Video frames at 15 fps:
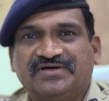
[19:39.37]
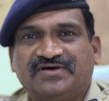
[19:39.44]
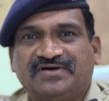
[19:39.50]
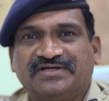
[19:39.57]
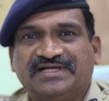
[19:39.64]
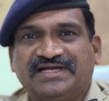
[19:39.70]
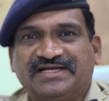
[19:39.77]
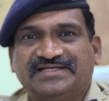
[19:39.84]

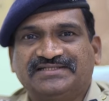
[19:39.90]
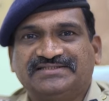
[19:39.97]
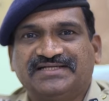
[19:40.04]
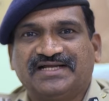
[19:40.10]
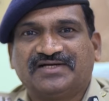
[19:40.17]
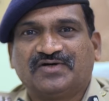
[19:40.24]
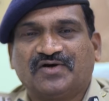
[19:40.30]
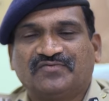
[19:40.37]
or ADG
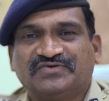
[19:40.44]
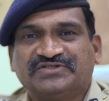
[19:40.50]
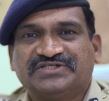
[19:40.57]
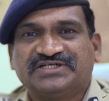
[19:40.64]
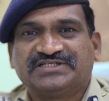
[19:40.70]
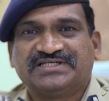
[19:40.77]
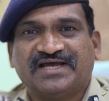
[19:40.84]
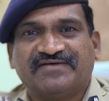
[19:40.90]
rank
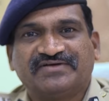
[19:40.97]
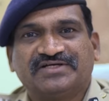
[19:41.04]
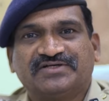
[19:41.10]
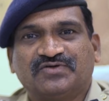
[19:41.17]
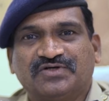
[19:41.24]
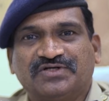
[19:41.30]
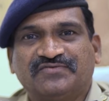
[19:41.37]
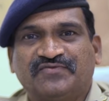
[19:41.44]
officers having a
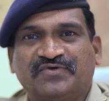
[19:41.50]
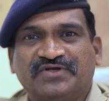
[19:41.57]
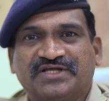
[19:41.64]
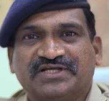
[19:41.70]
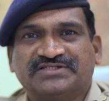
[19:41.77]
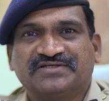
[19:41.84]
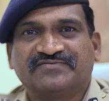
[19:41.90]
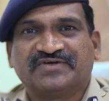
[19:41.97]
24
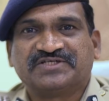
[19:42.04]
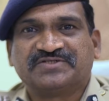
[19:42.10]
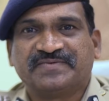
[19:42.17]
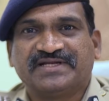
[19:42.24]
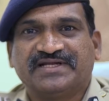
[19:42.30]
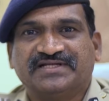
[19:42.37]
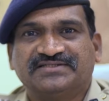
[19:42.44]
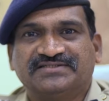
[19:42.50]
years of
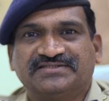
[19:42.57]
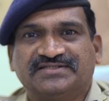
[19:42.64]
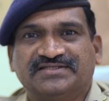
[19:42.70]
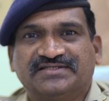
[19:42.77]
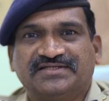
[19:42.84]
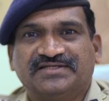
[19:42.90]
experience